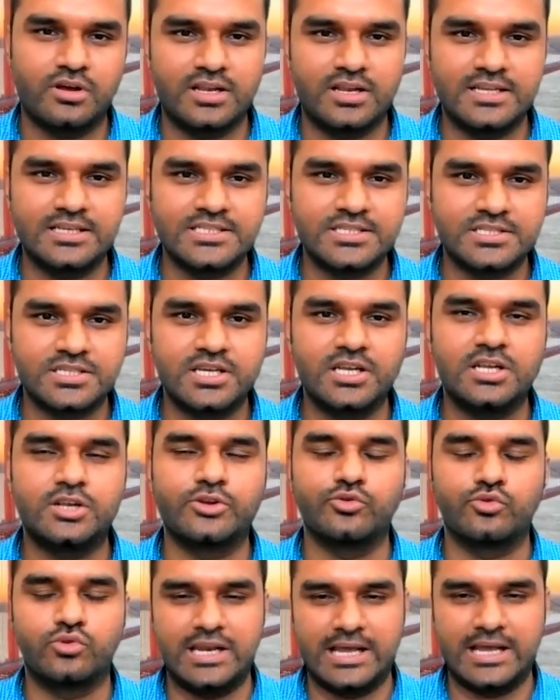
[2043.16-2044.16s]
I'll
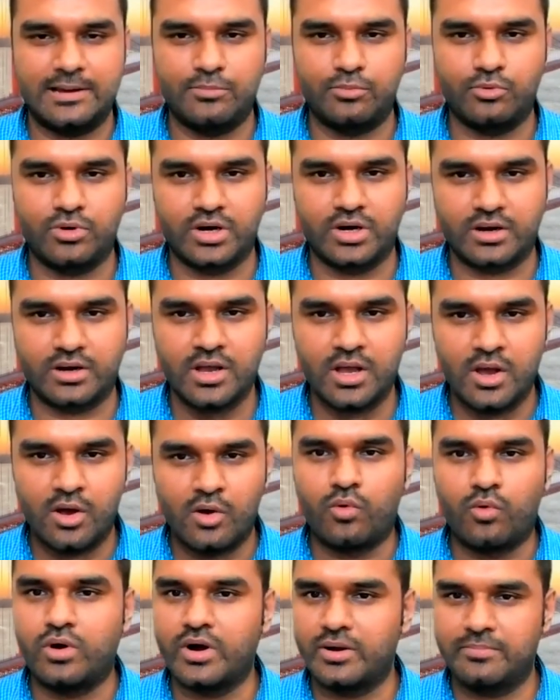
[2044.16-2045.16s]
still do lab work.
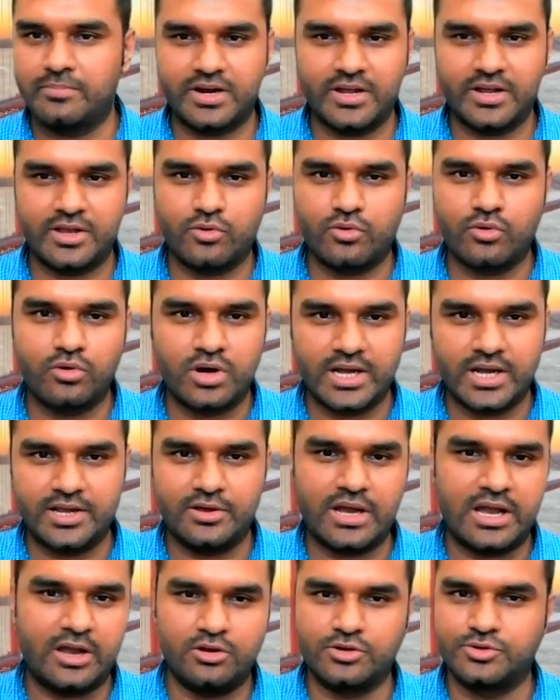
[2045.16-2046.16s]
Wherever I go,
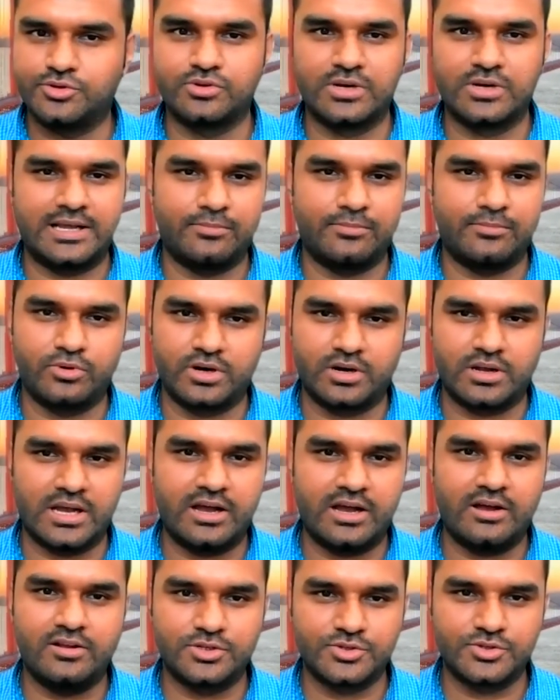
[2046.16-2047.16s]
I will do lab work.
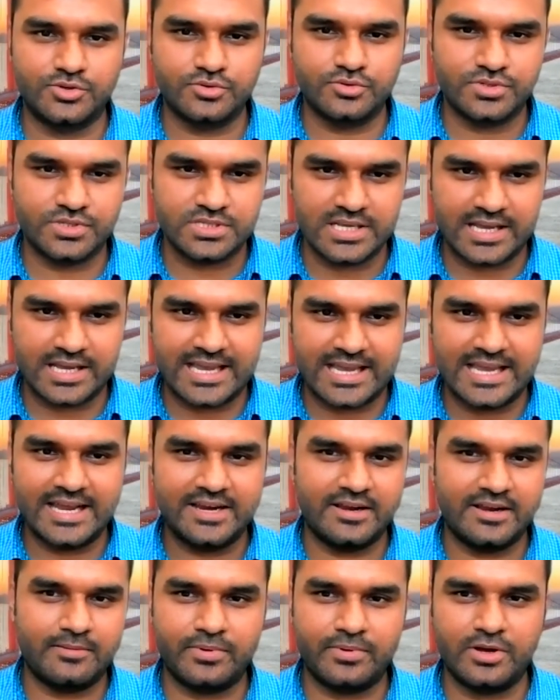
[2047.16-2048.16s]
I'll choose
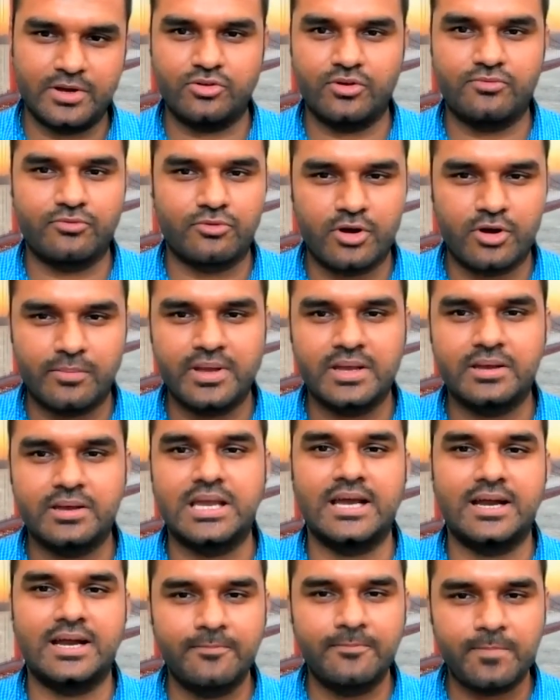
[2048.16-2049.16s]
career pathway from
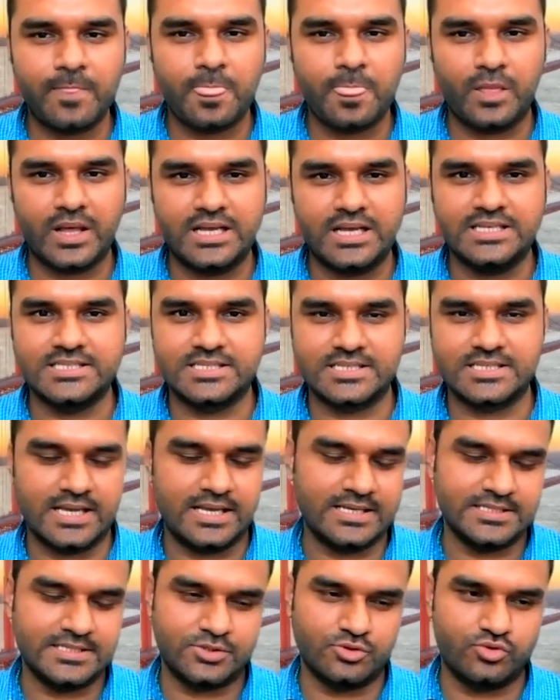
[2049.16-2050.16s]
here
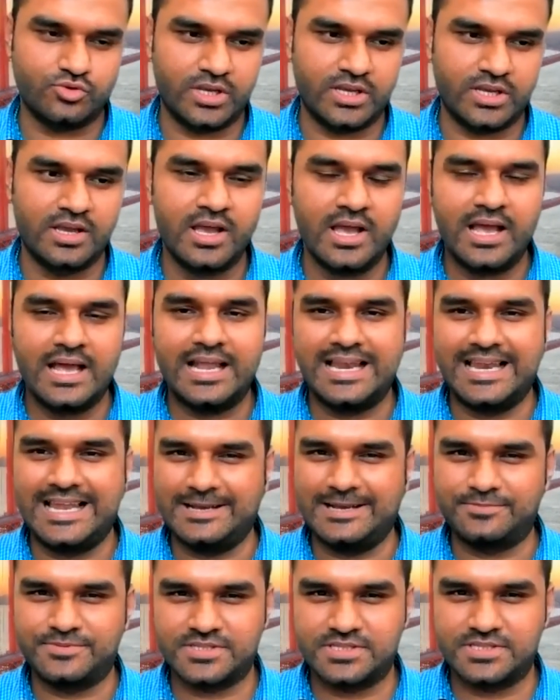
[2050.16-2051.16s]
as doing
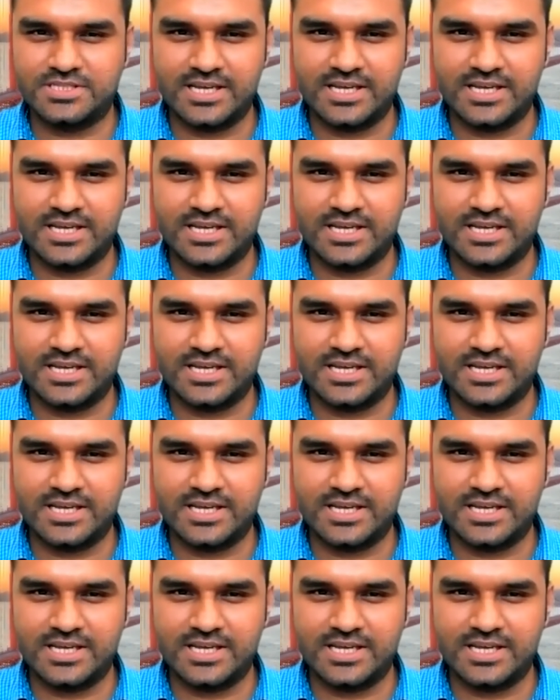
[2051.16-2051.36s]
lab